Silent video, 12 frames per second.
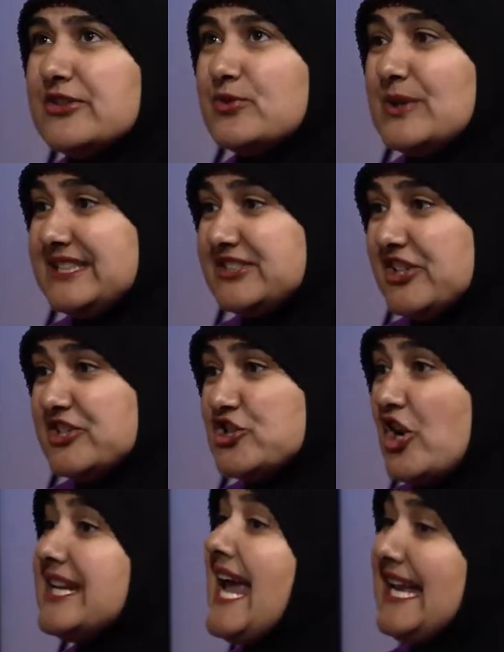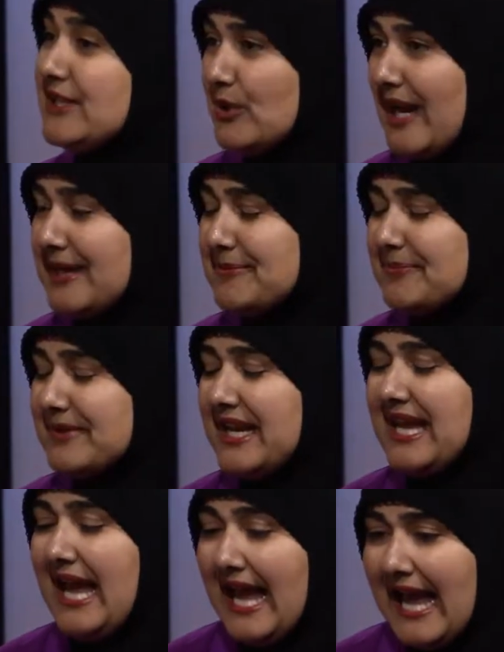of research on hate crime.
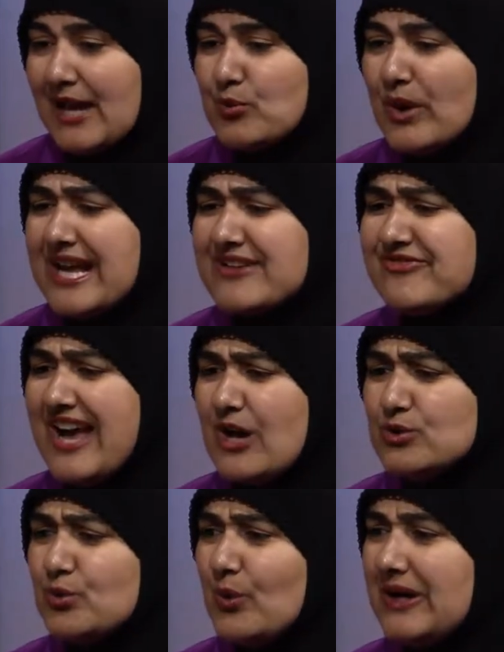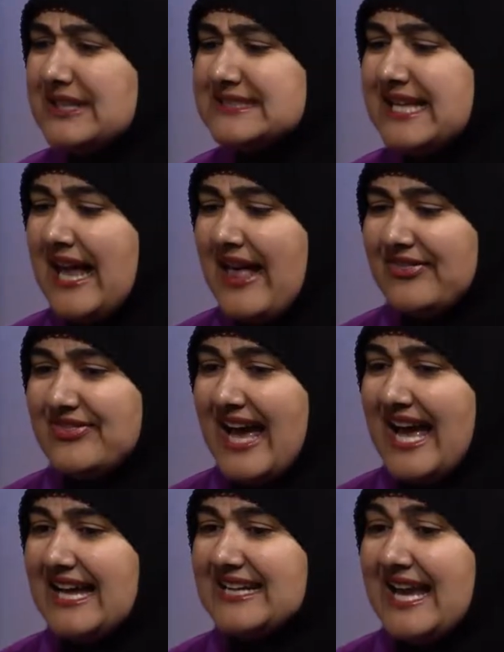And what I found was
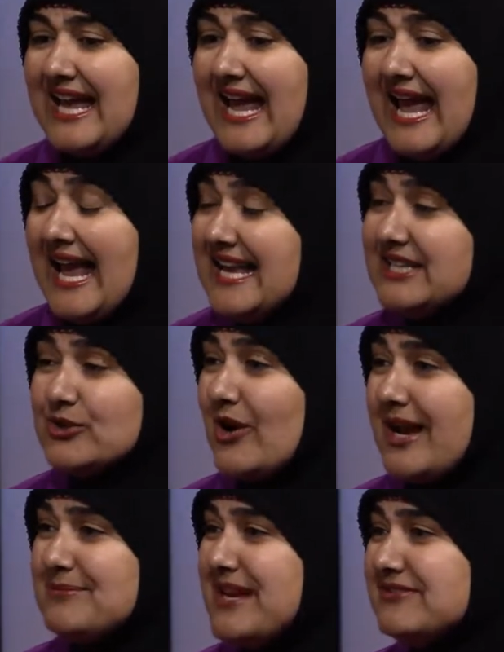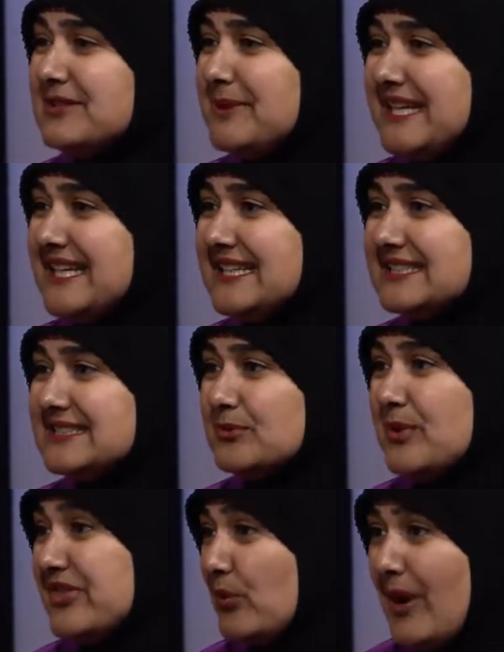that hate crime never begins
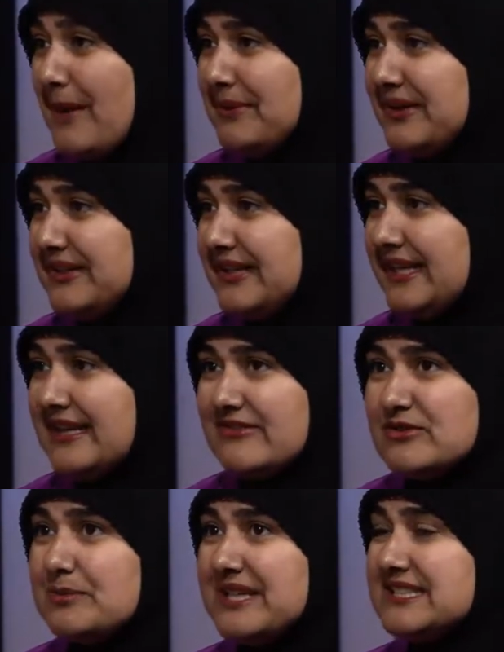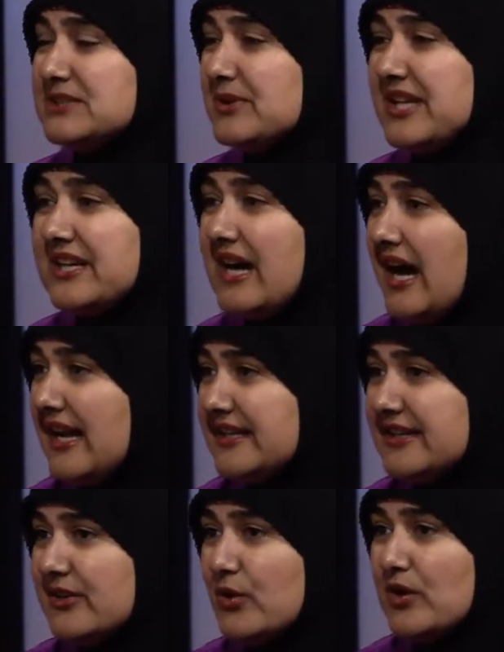with the weapon. It never begins with a
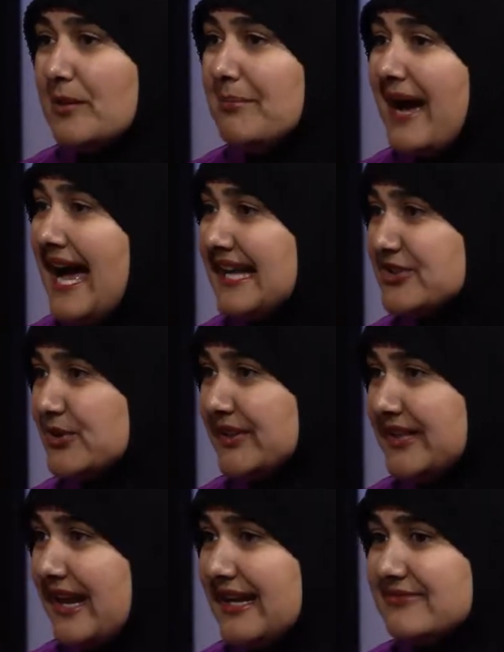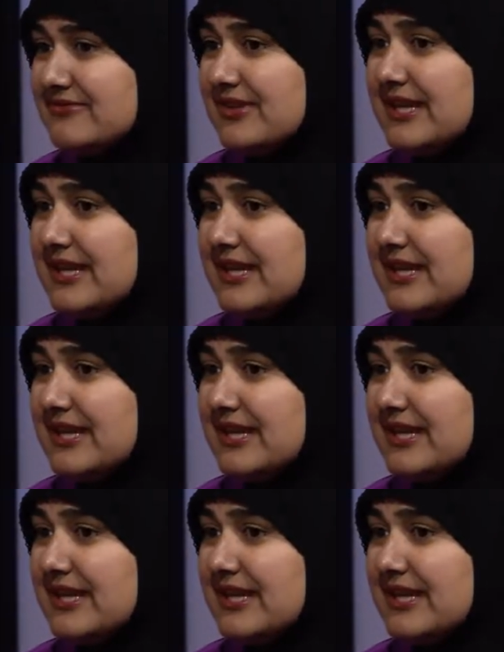gun or a bat or a knife.